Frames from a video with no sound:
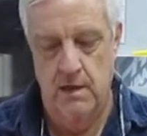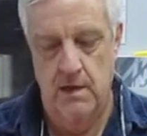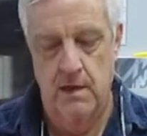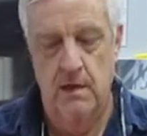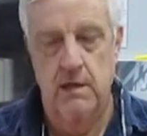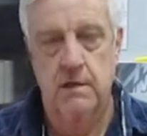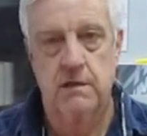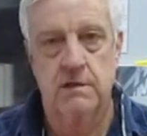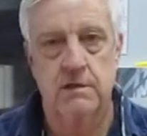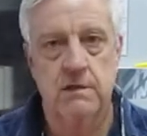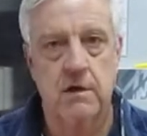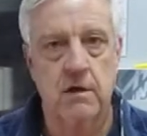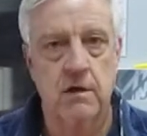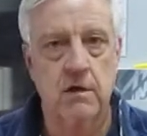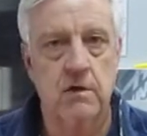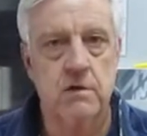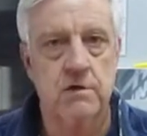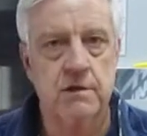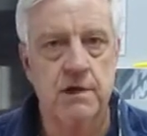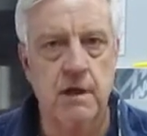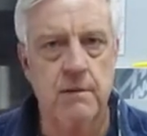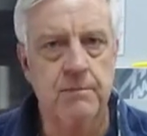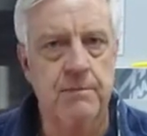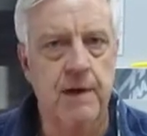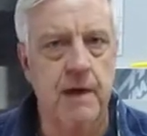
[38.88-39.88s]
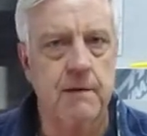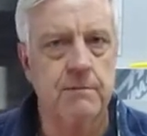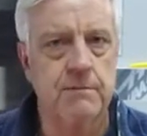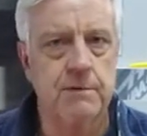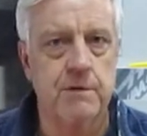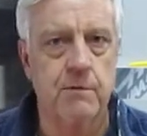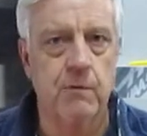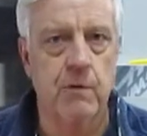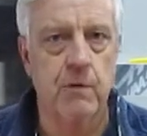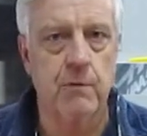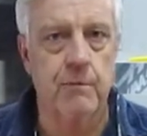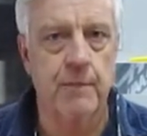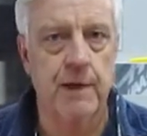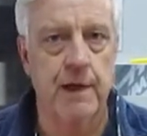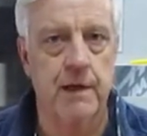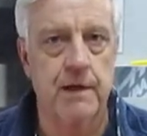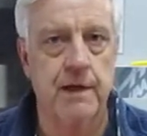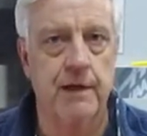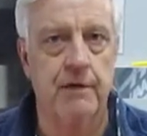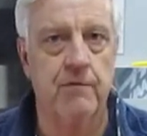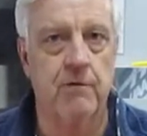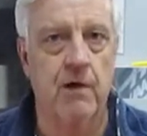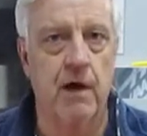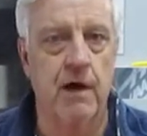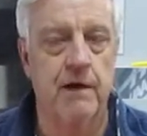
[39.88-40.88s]
So sometimes when we're
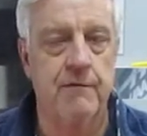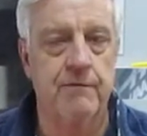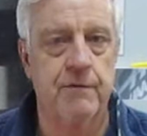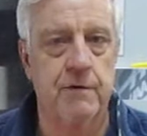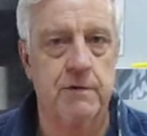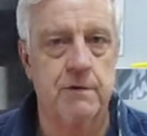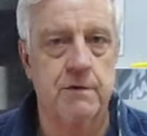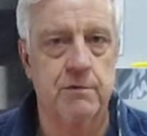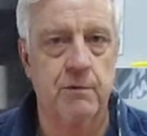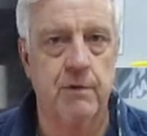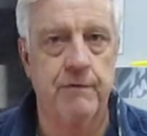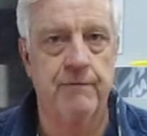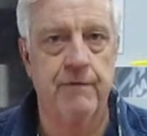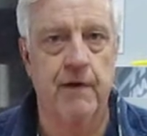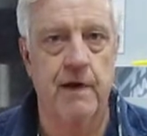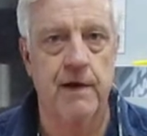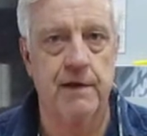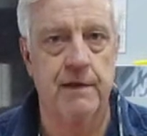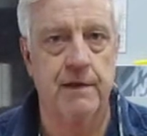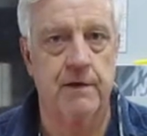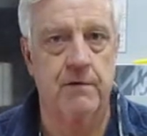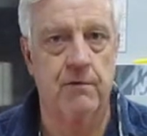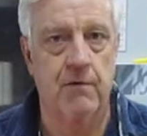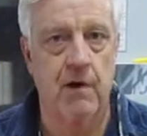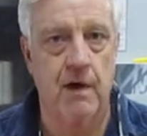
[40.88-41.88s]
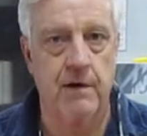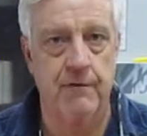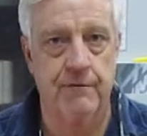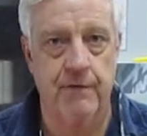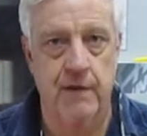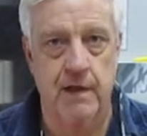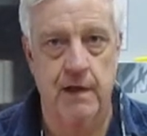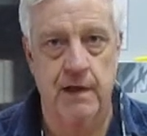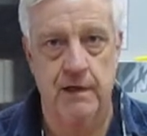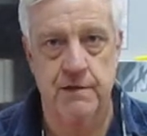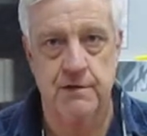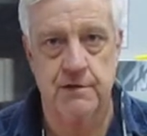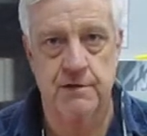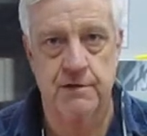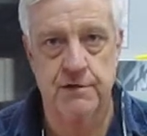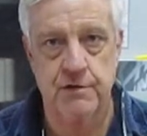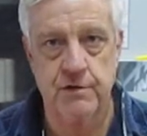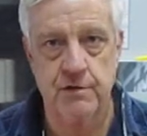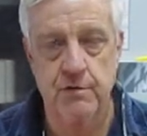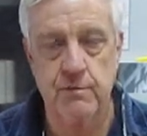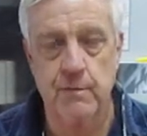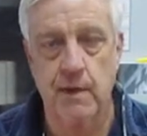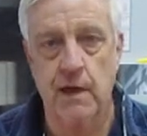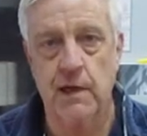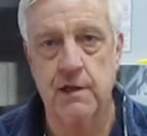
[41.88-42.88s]
building rifles, we find that a rifle has
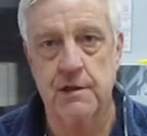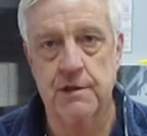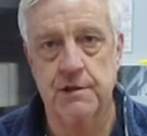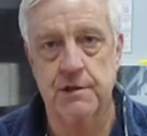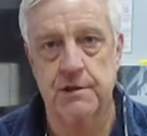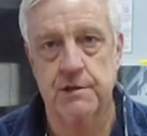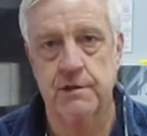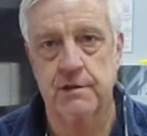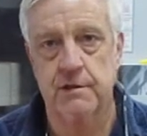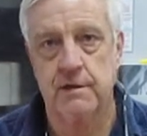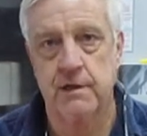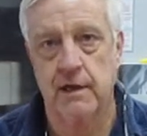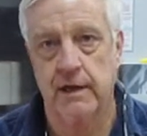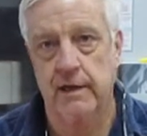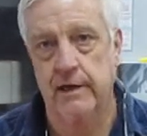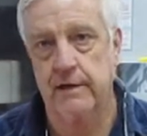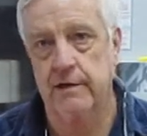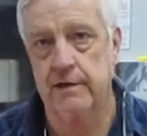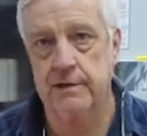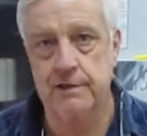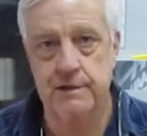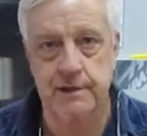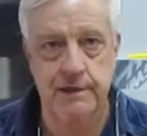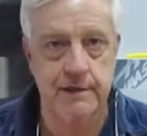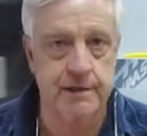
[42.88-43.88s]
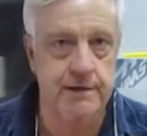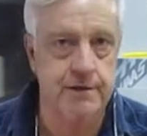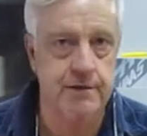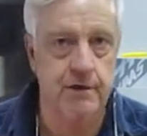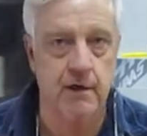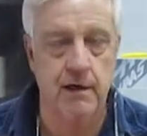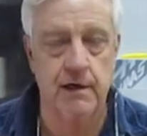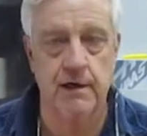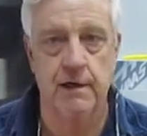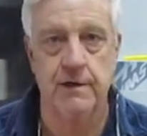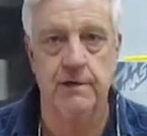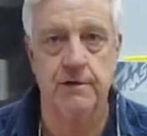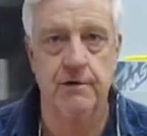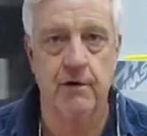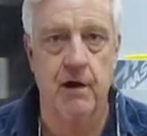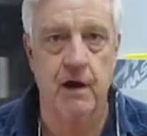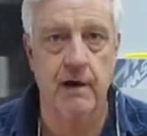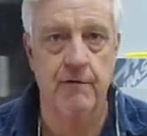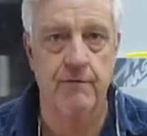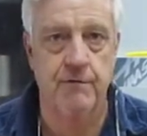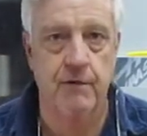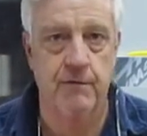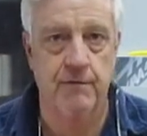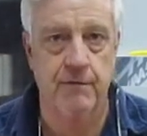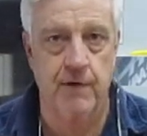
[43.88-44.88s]
too much energy trying to
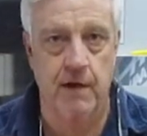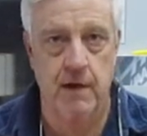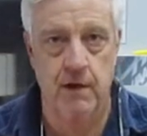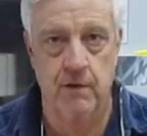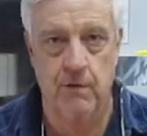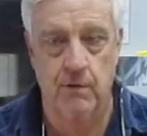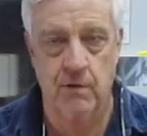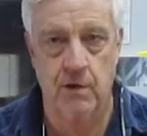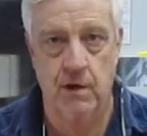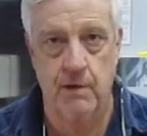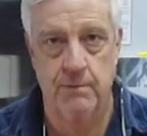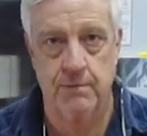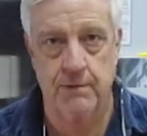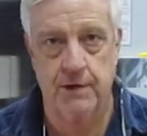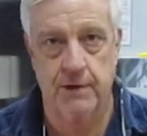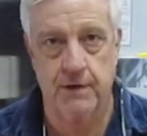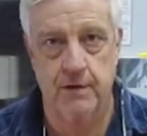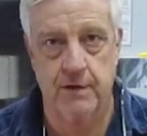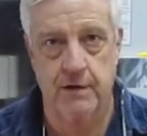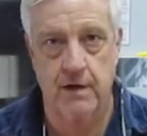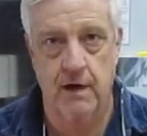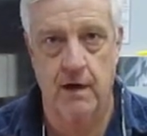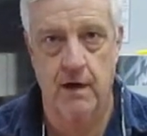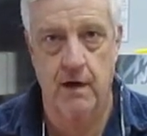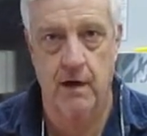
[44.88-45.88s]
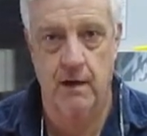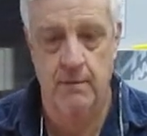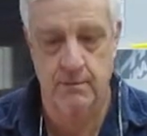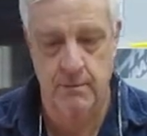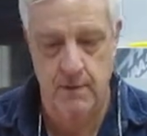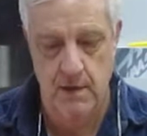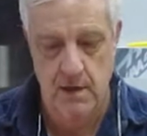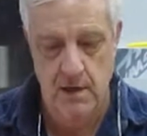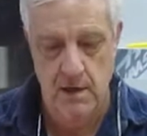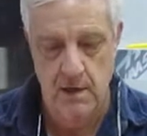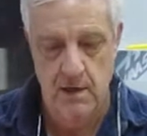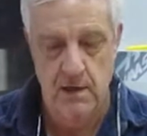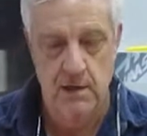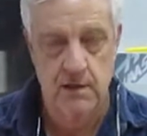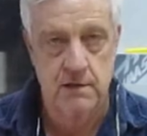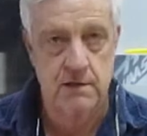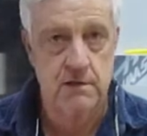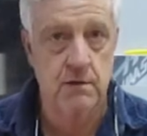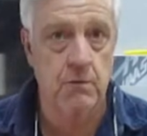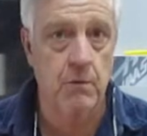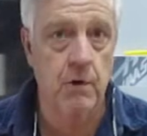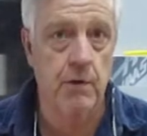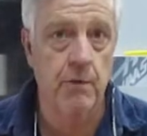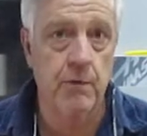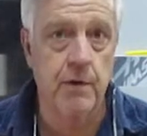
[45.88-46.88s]
drive the follower up to the top. So
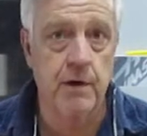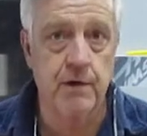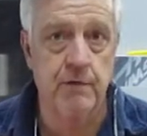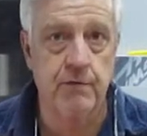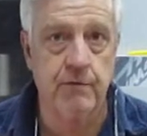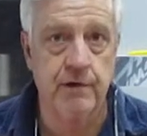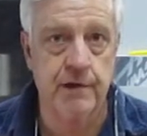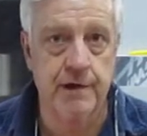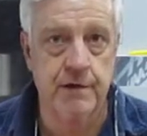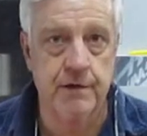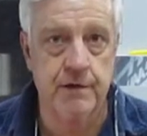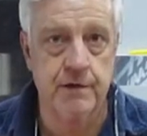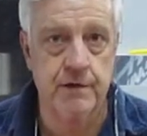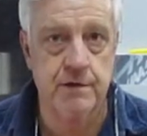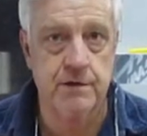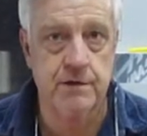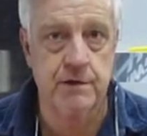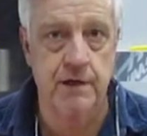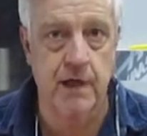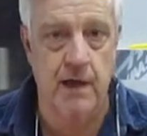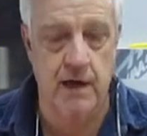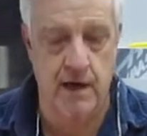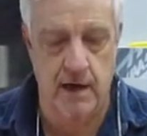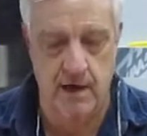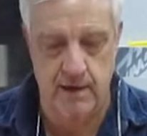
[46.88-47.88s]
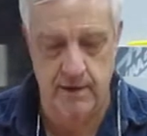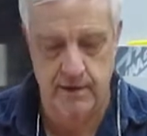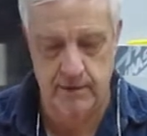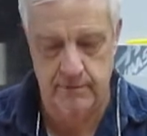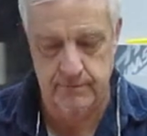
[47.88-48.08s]
we want to reduce that.